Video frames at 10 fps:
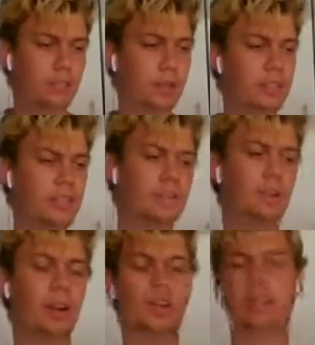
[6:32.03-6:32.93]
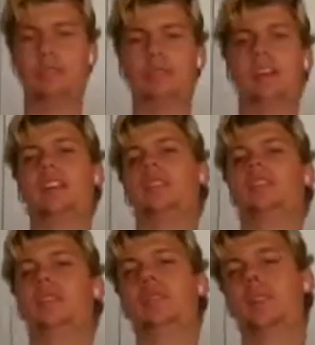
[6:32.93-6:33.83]
But it's part 3 out of
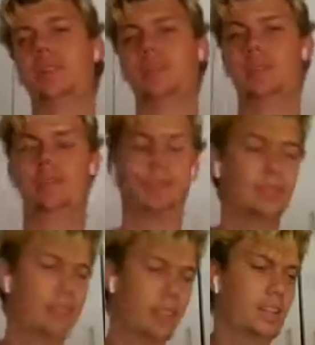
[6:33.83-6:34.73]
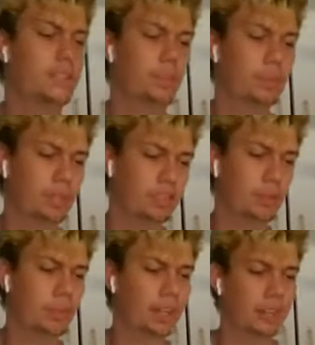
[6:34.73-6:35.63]
4. So it picks
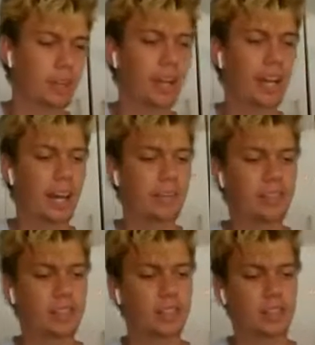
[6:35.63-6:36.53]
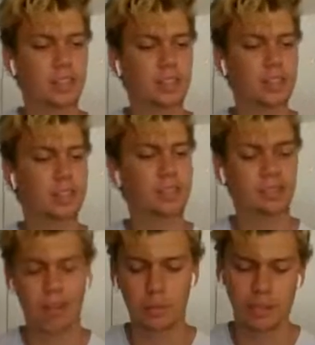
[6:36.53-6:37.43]
up like right after
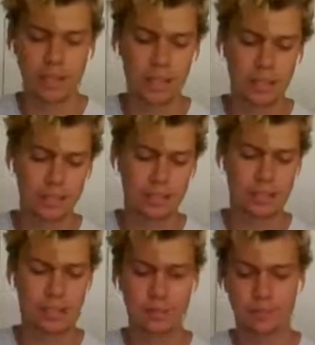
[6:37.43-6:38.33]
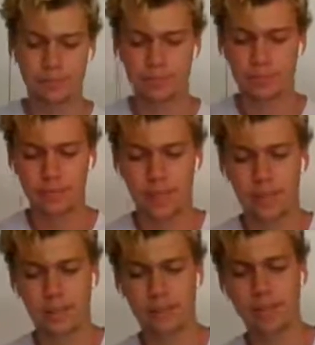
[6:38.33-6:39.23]
Robin dies.
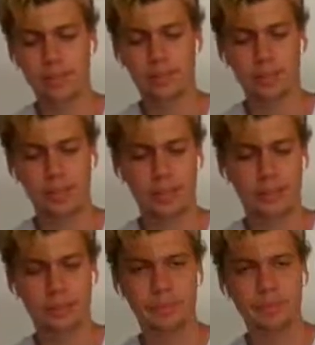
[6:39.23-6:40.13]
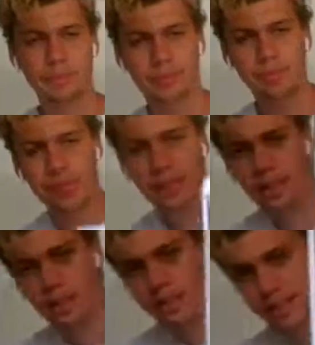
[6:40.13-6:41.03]
And then this one
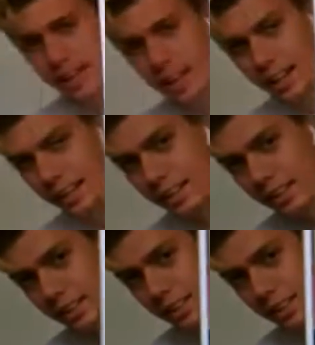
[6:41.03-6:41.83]
is signed.